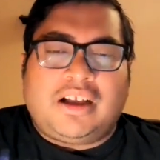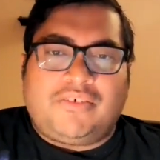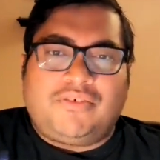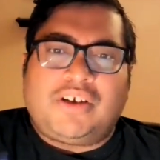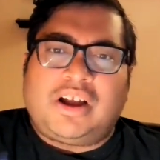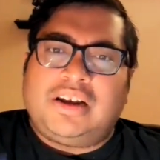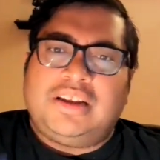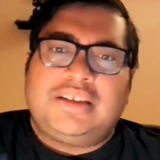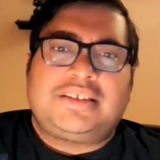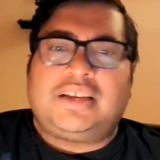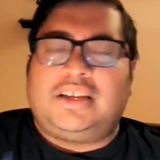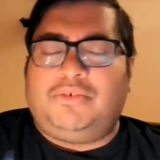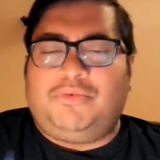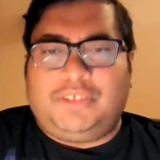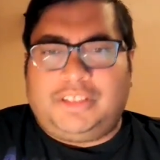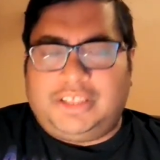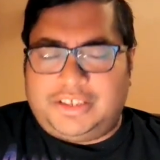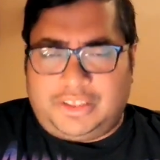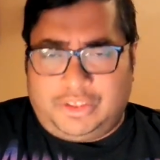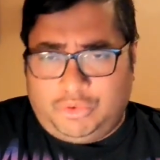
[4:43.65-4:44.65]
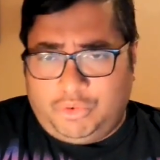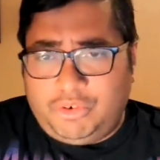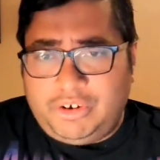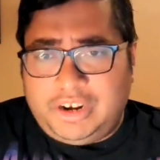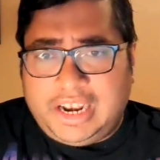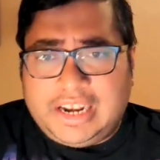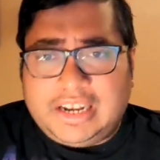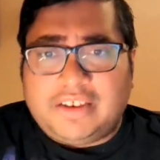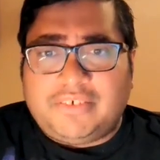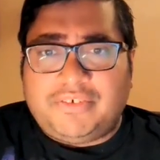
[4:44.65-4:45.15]
Afghanistan, where there's no
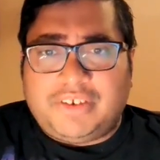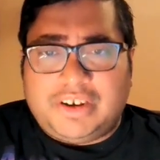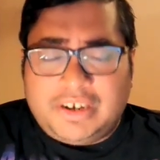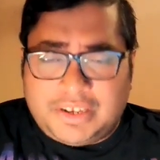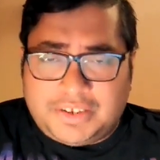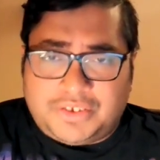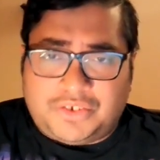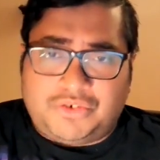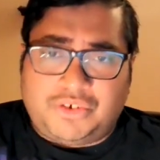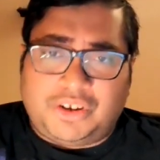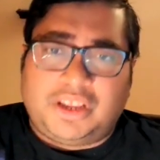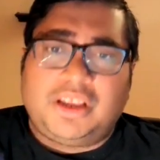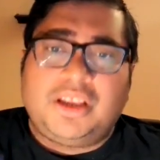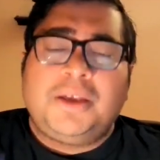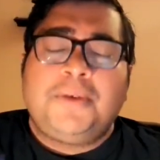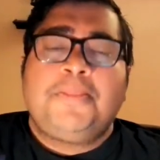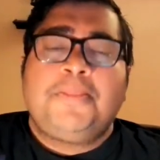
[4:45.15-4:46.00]
native industry,